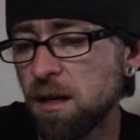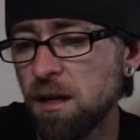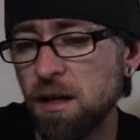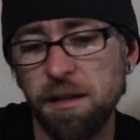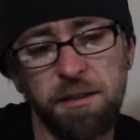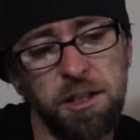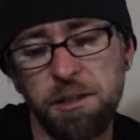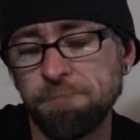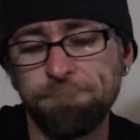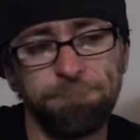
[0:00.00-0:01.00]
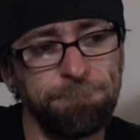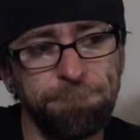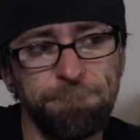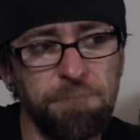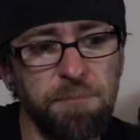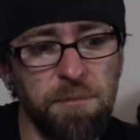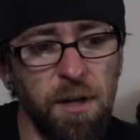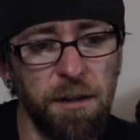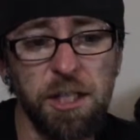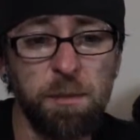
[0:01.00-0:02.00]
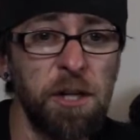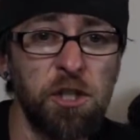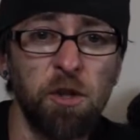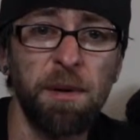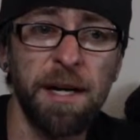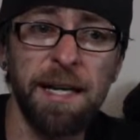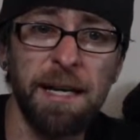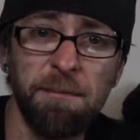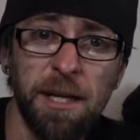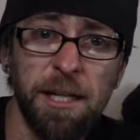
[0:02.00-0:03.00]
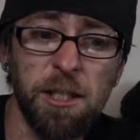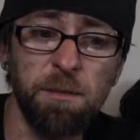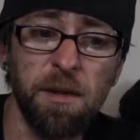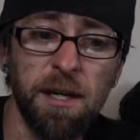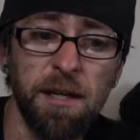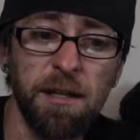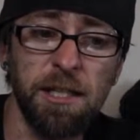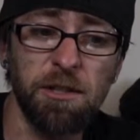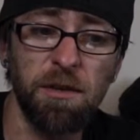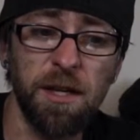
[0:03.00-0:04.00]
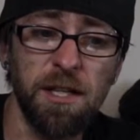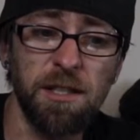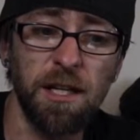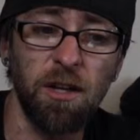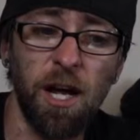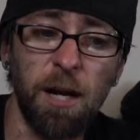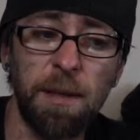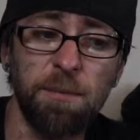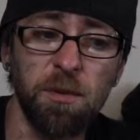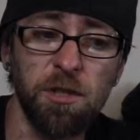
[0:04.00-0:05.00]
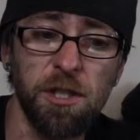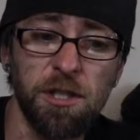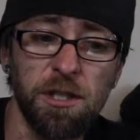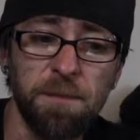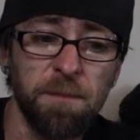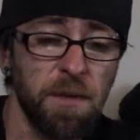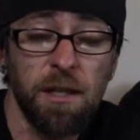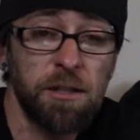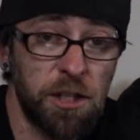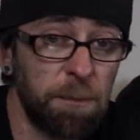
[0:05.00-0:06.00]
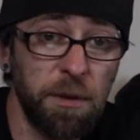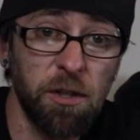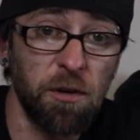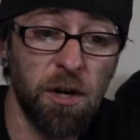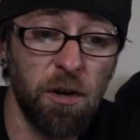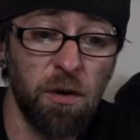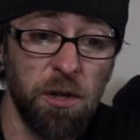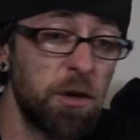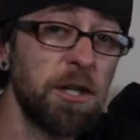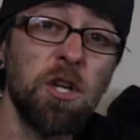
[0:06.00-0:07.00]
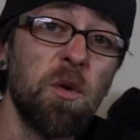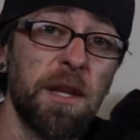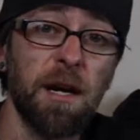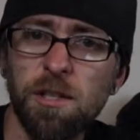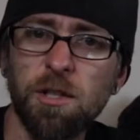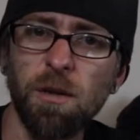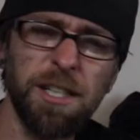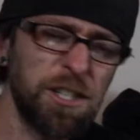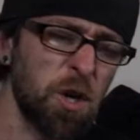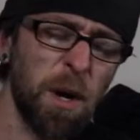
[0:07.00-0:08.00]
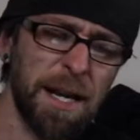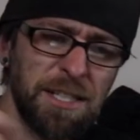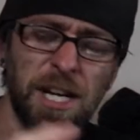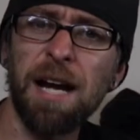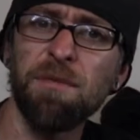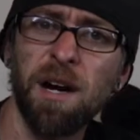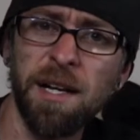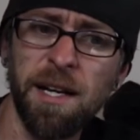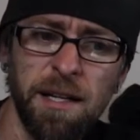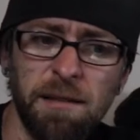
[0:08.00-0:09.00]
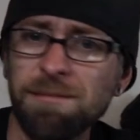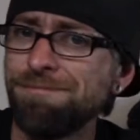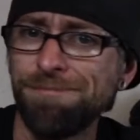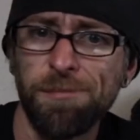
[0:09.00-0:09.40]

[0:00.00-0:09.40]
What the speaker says: That's nothing special by any means, but these are things that a lot of people just simply don't know you can do in there. So let's just go ahead and dive right in and